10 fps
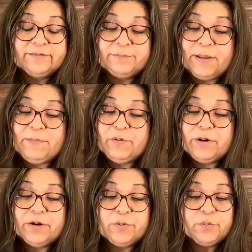maybe you
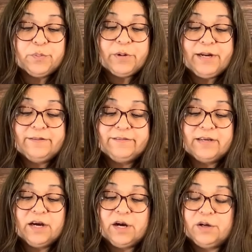want to write
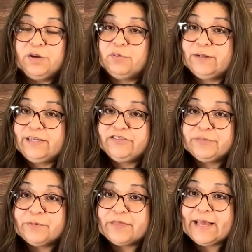your relationship
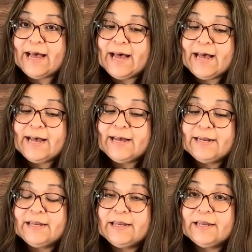with God,